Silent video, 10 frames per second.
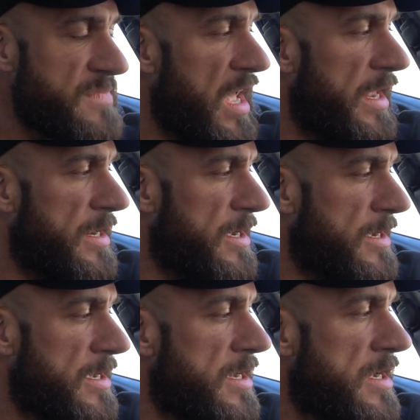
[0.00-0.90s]
and
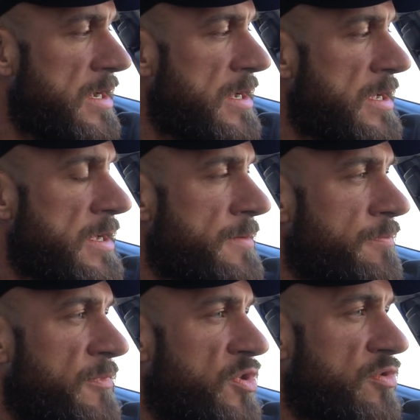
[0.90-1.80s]
uh,
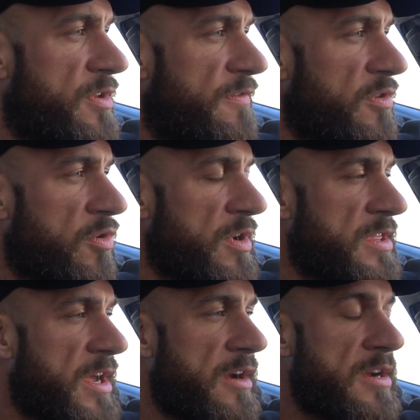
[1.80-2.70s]
do the
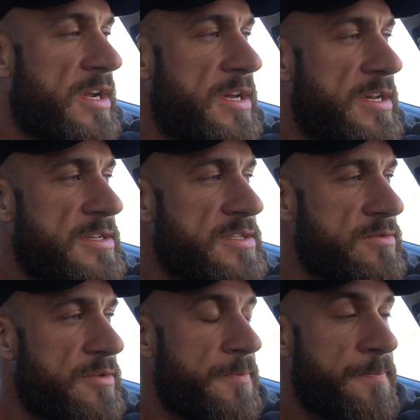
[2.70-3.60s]
flooring there
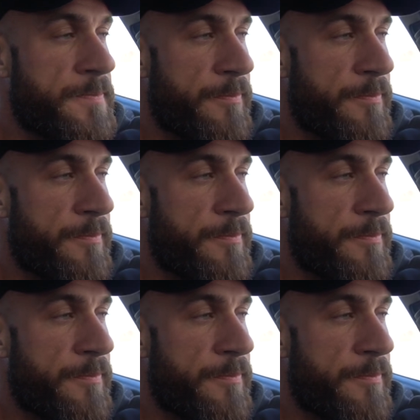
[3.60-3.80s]
soon.